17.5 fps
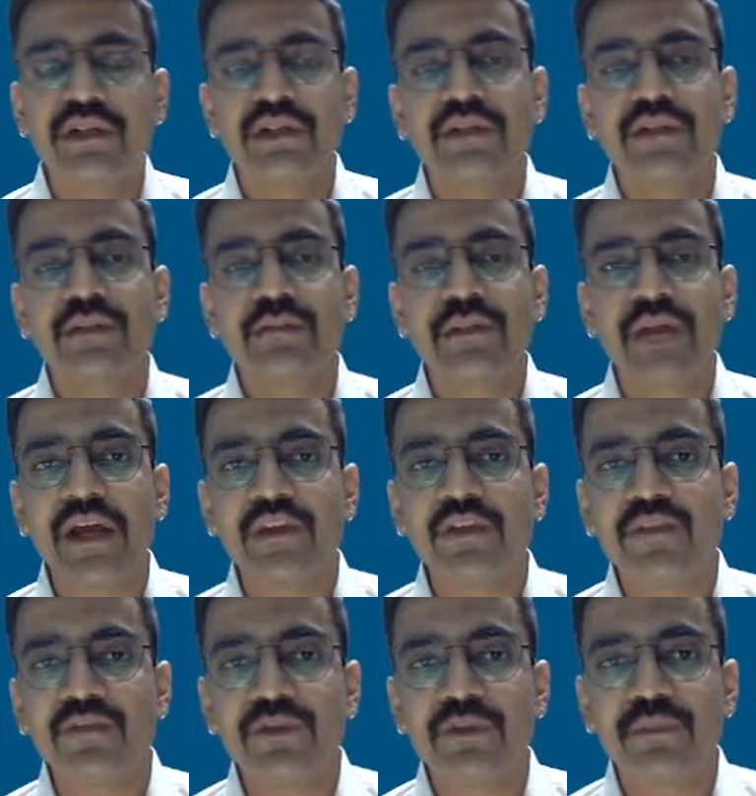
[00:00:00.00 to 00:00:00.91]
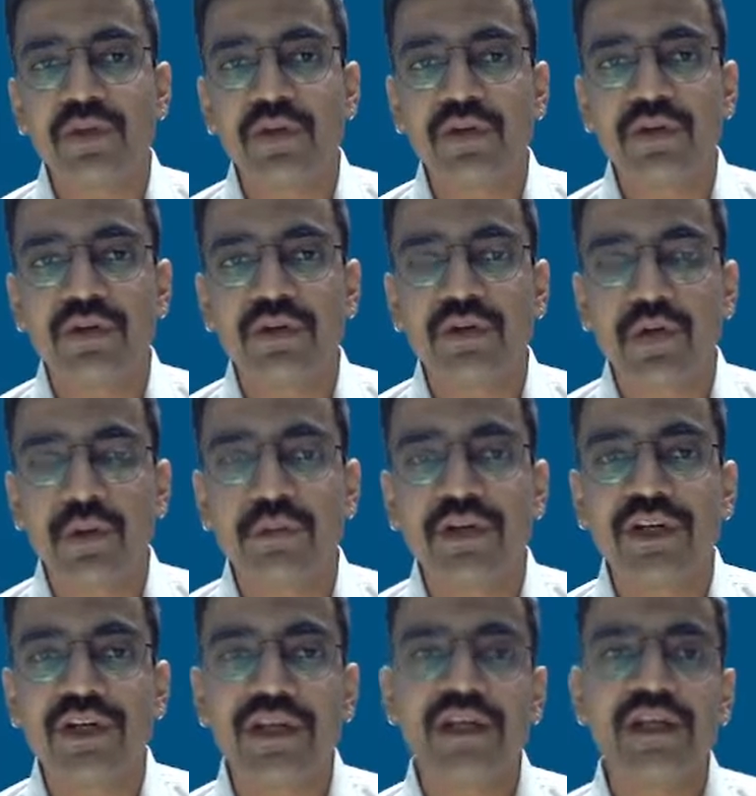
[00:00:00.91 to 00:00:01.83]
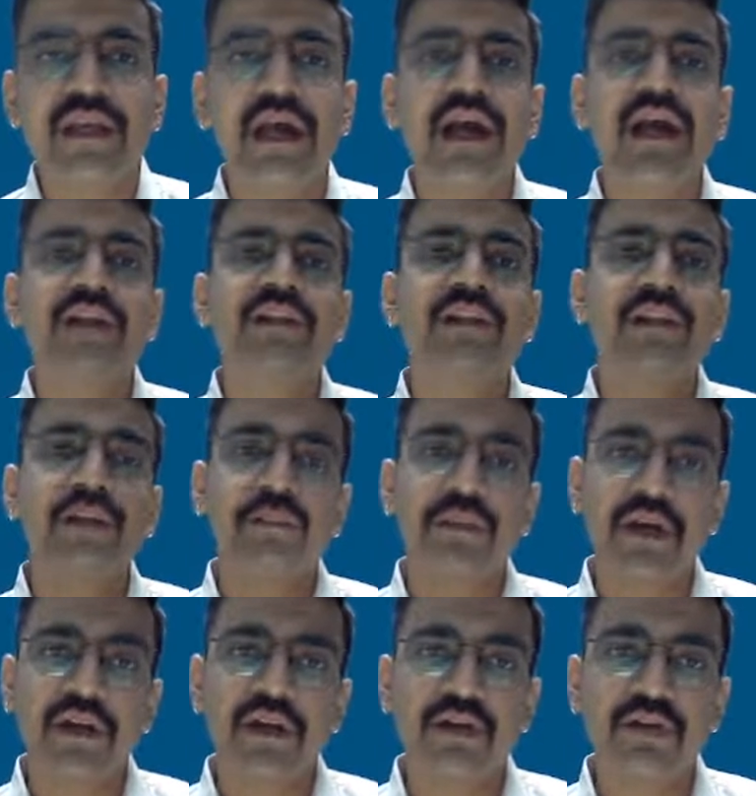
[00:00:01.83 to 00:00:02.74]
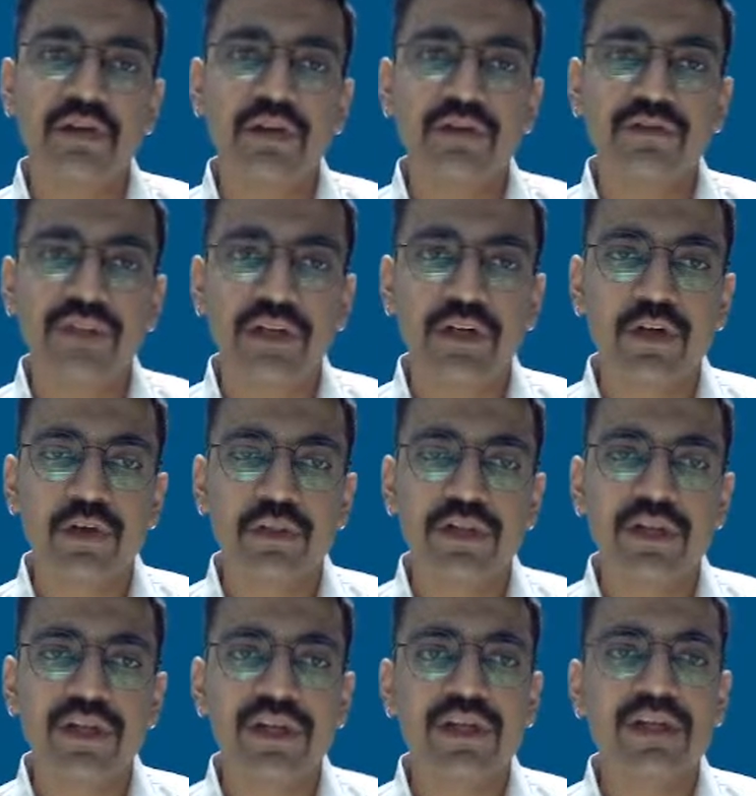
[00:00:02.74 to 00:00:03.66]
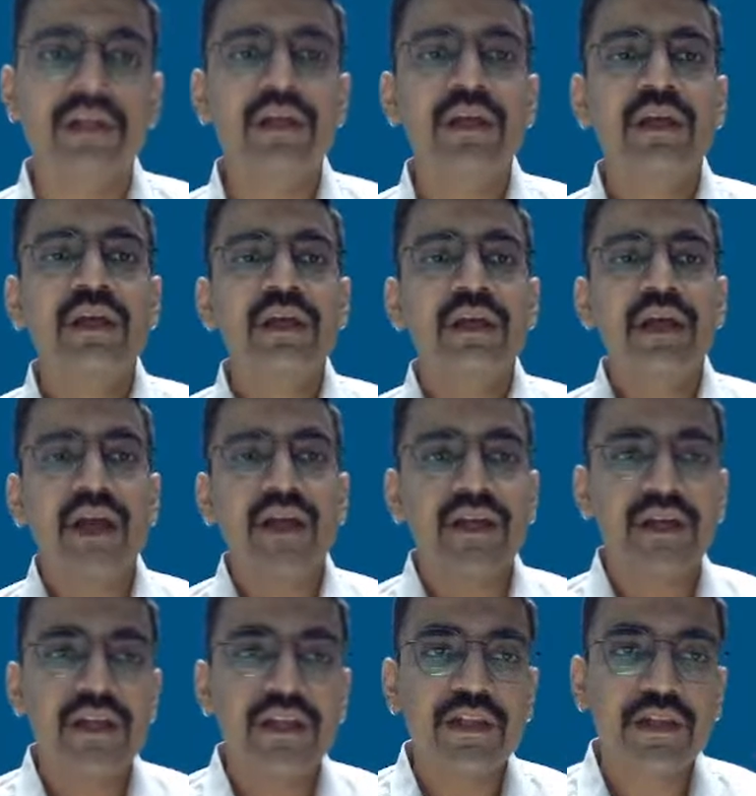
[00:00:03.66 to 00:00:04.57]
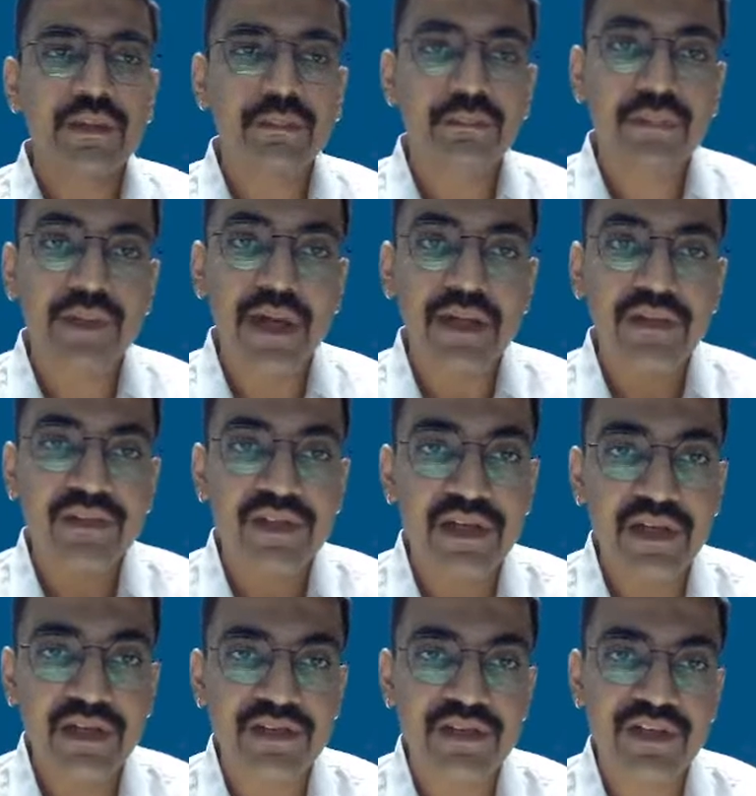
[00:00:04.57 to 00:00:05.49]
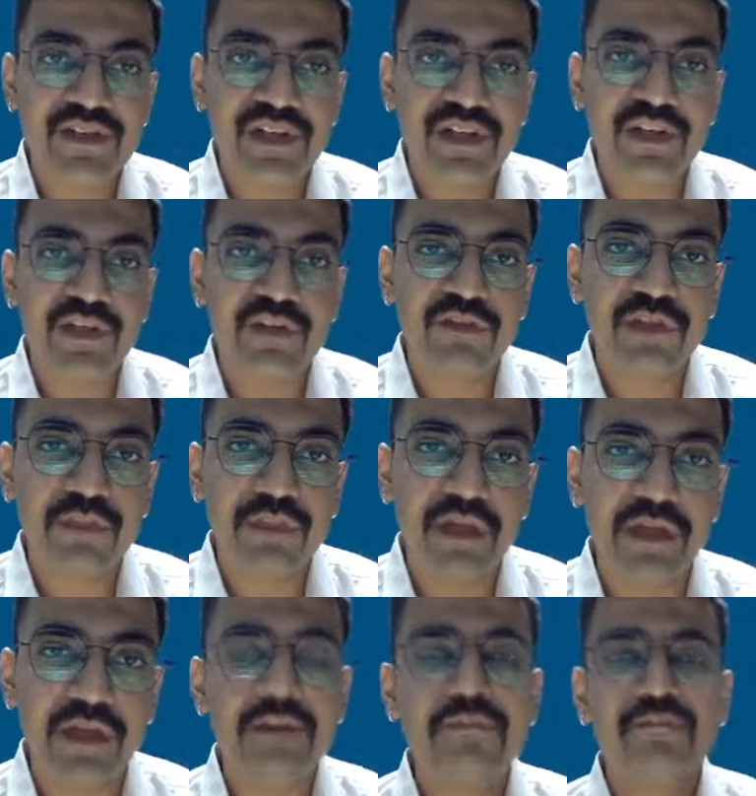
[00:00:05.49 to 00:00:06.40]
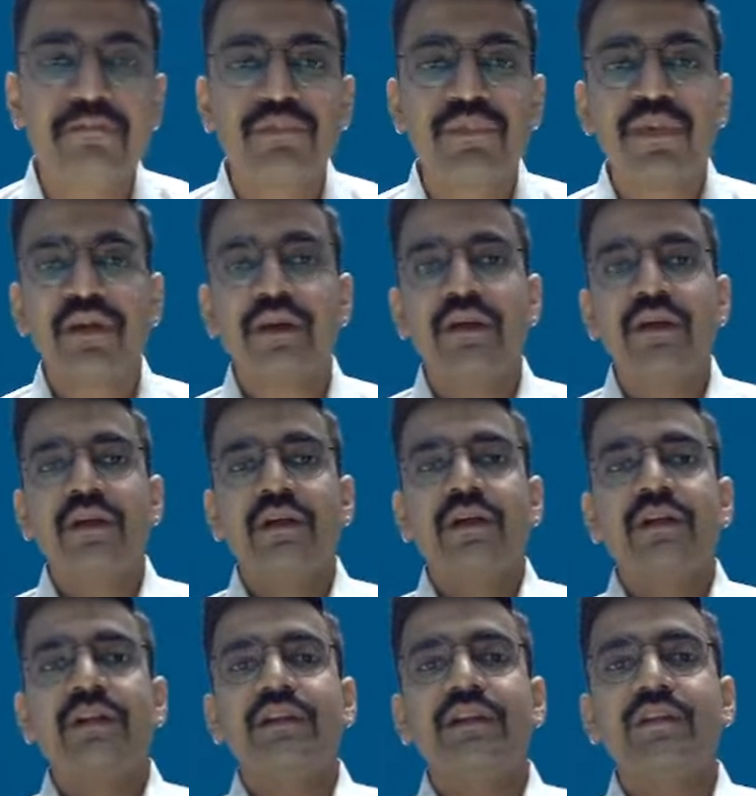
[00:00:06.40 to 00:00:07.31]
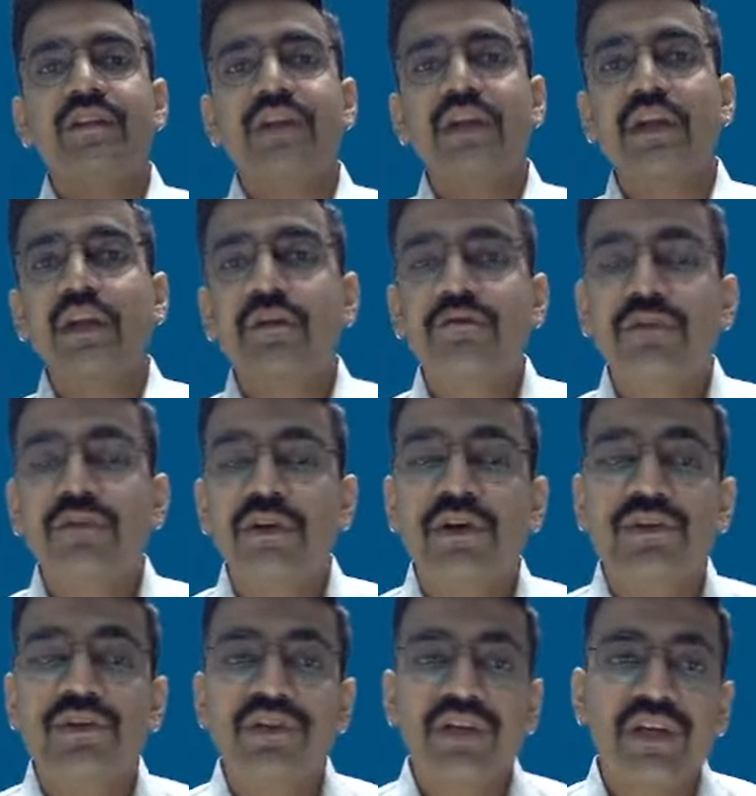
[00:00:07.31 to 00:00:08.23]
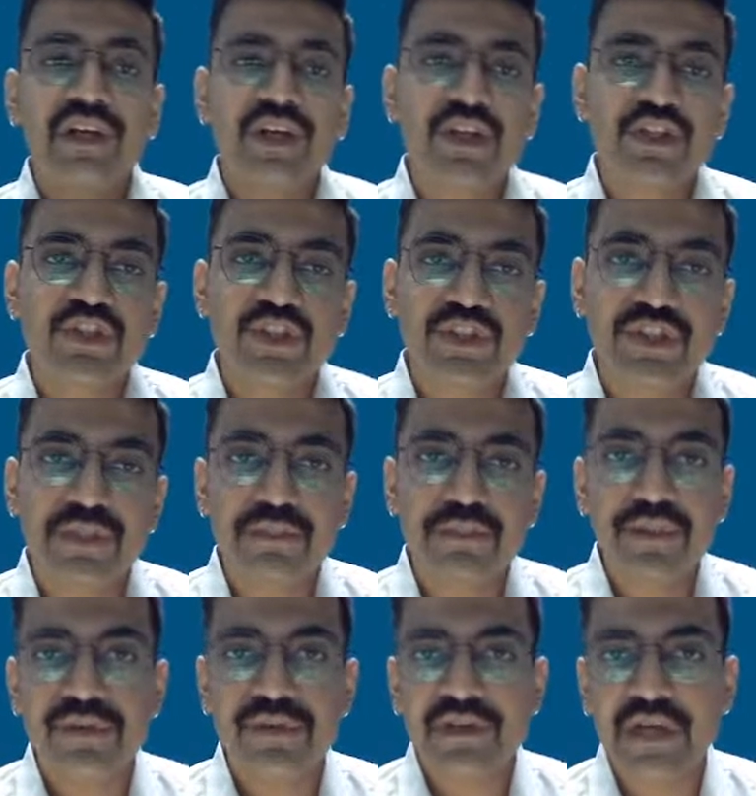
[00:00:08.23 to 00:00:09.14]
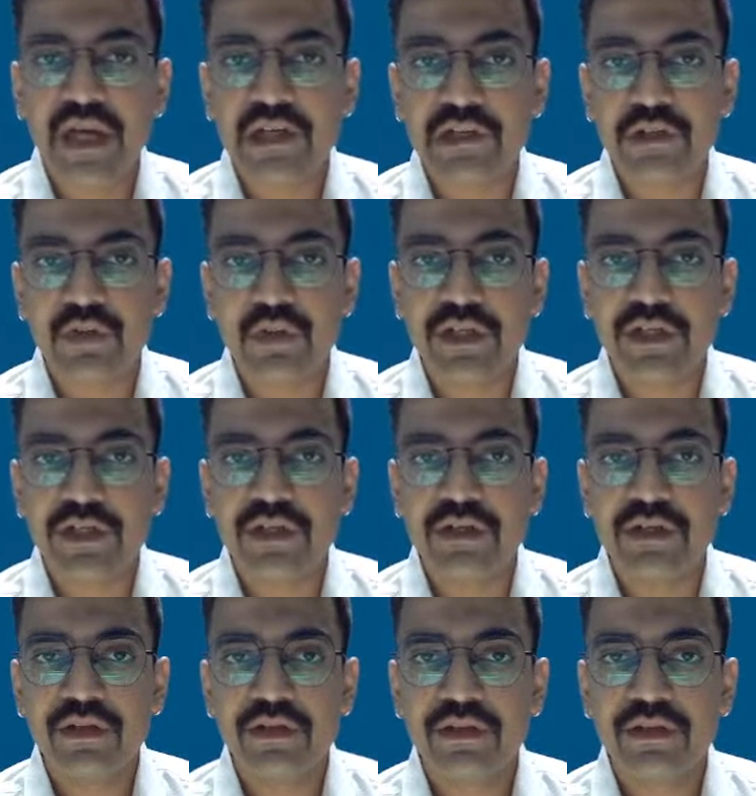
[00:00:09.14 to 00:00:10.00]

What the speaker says: the price of a commodity and the demand of that commodity. And in the price elasticity of demand, this inverse relationship is calculated,